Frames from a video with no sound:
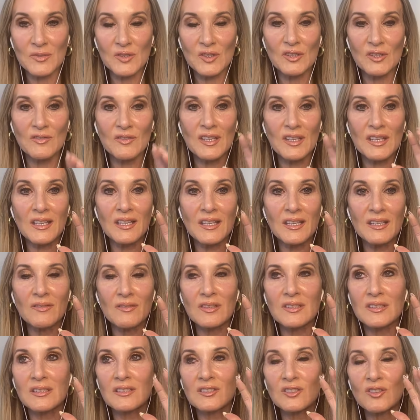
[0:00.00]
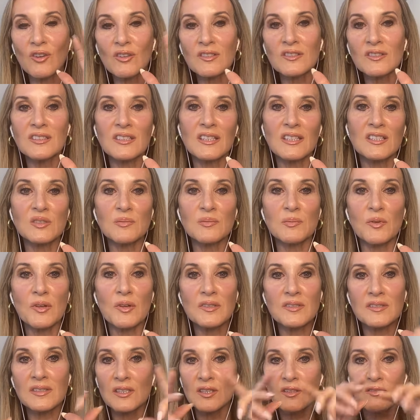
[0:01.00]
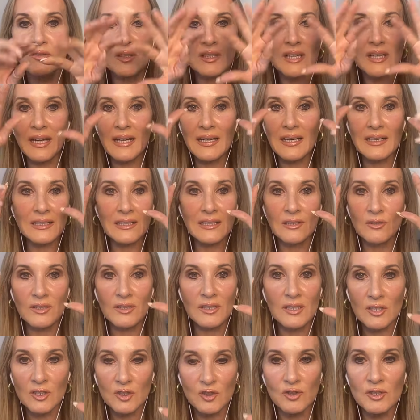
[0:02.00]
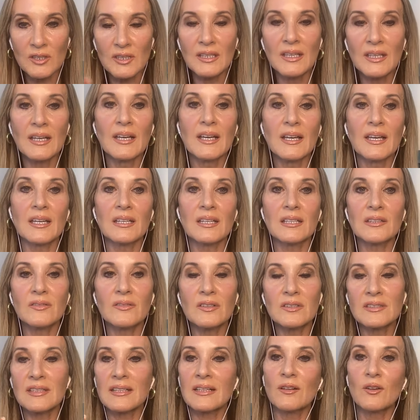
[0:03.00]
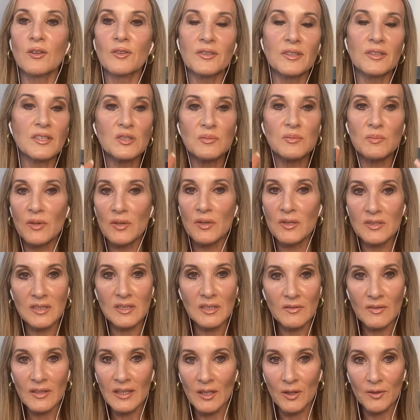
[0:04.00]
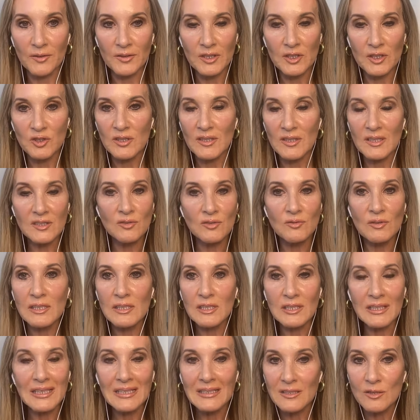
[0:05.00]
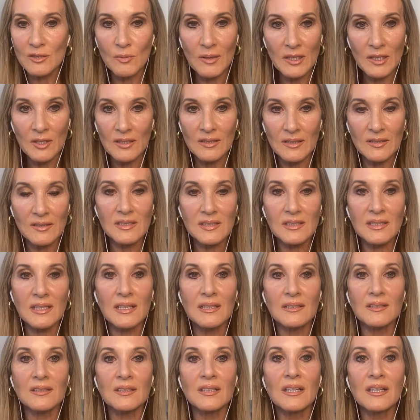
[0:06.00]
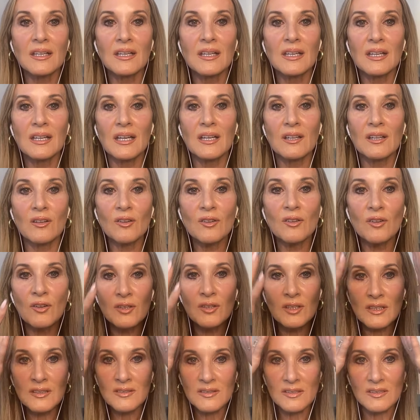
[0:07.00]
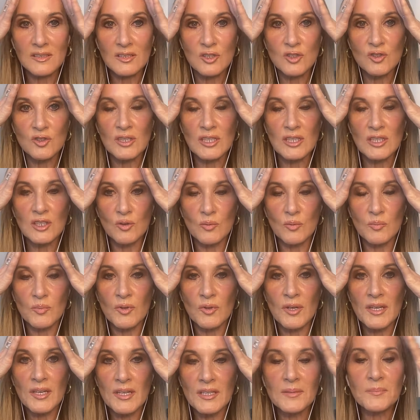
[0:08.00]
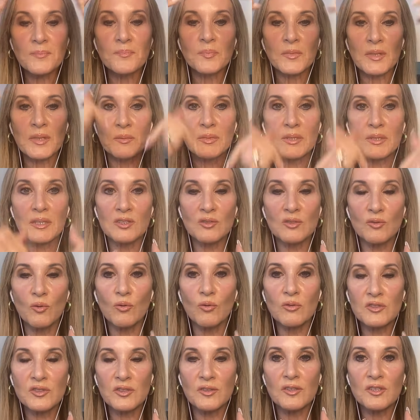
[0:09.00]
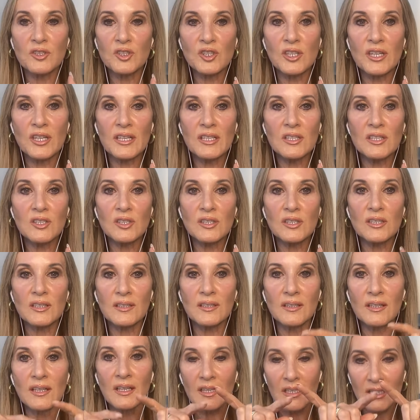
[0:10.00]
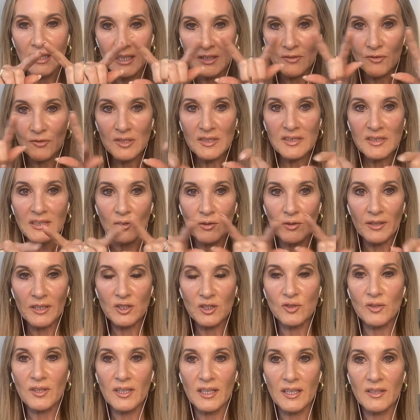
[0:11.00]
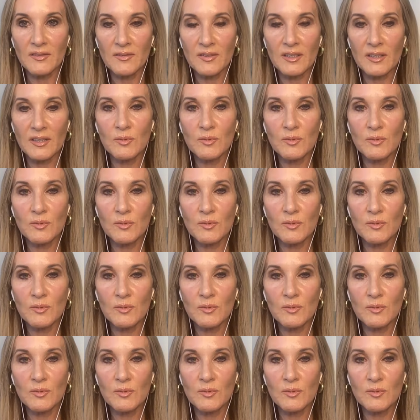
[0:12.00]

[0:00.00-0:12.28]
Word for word: So if they if it's a toxic experience, think of an ugly looking tree, and if it's a healthy experience, think of a healthy tree. That's a really easy way to understand yeah. it. And not only is it a tree in your brain, but it's also a change in every cell that you have.